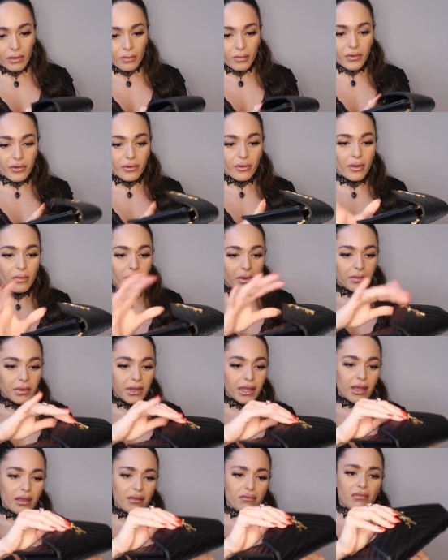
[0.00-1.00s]

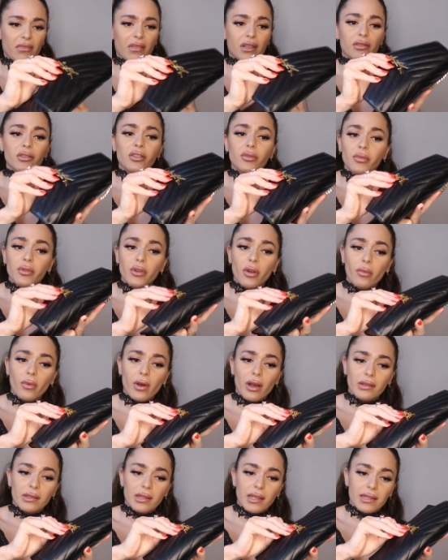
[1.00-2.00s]
probably, you know
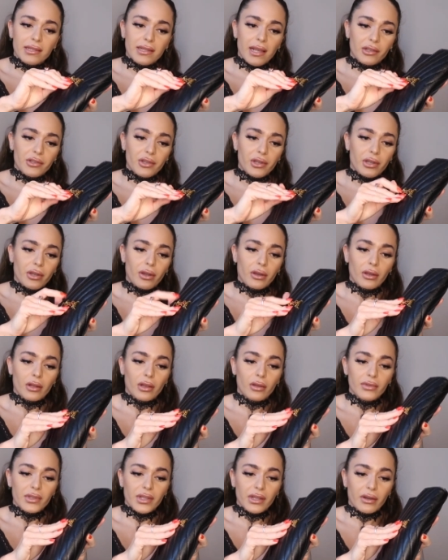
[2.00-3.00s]
what, it's actually not
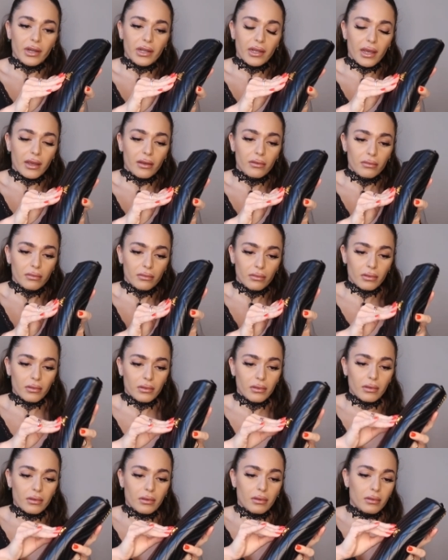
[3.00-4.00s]
closing right now.
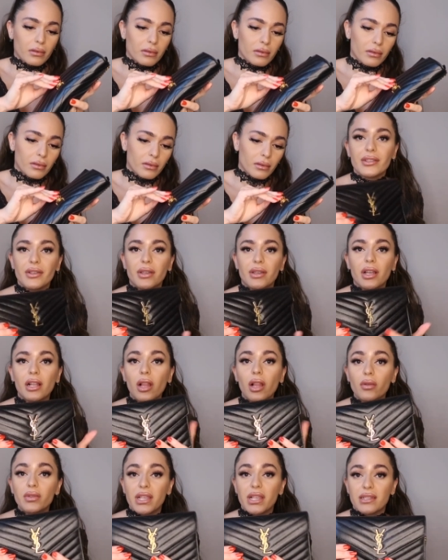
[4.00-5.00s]
So it
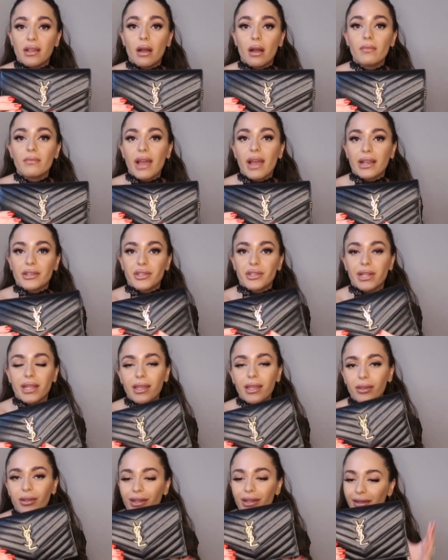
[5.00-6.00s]
closes up,
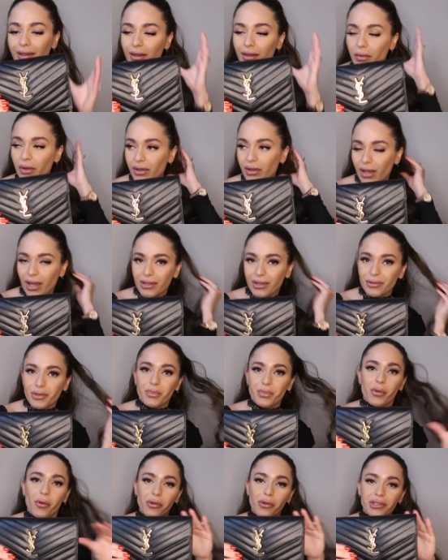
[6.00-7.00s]
actually. You need a little bit like to
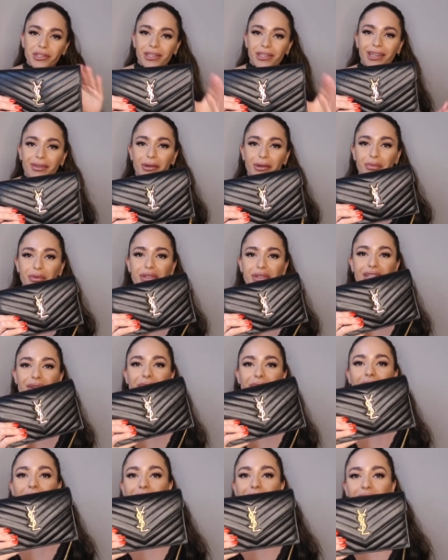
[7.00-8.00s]
push, a little bit, put some
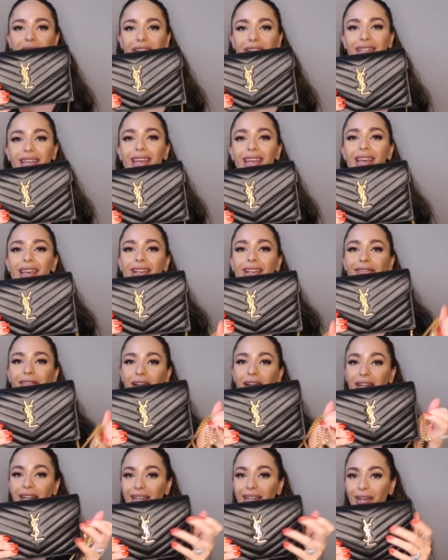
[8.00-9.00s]
effort.
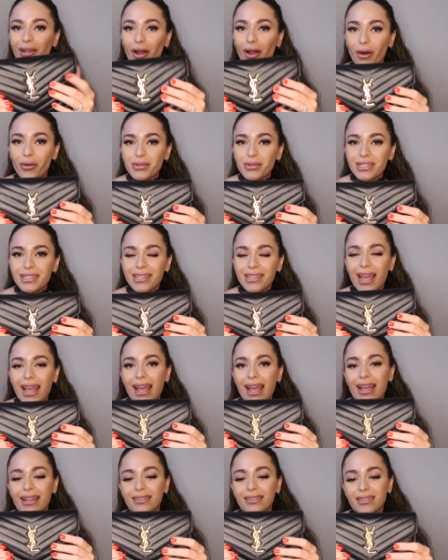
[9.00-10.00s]
Finally closed,
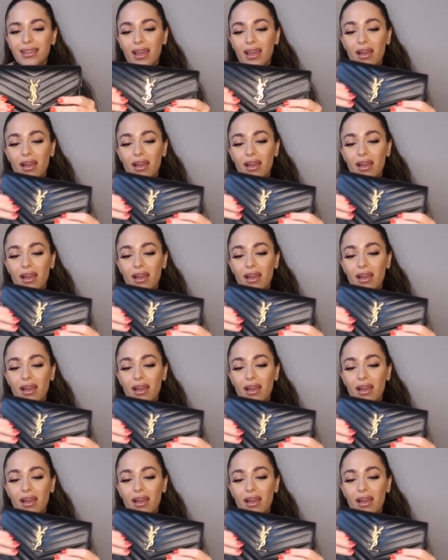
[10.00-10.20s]
and